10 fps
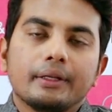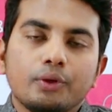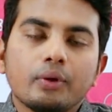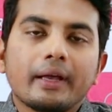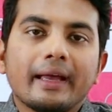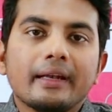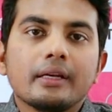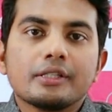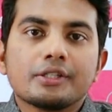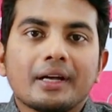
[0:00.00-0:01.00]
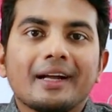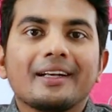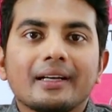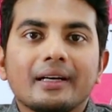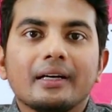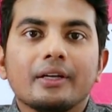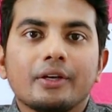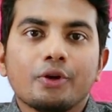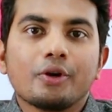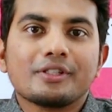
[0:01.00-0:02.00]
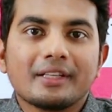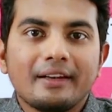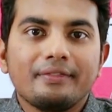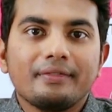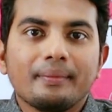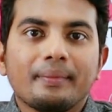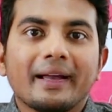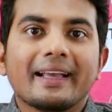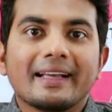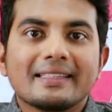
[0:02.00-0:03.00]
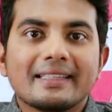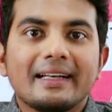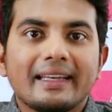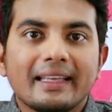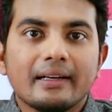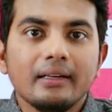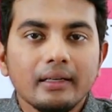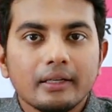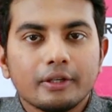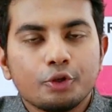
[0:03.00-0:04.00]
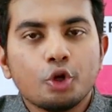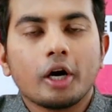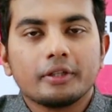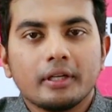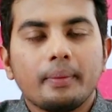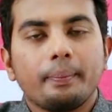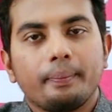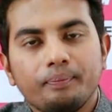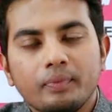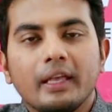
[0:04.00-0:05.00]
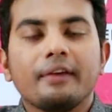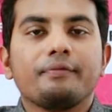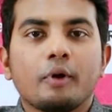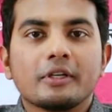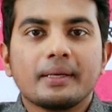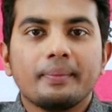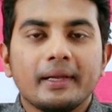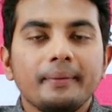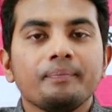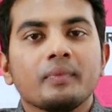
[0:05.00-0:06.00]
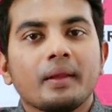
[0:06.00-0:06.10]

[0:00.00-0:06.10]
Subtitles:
you can start yourself by consulting a doctor if possible,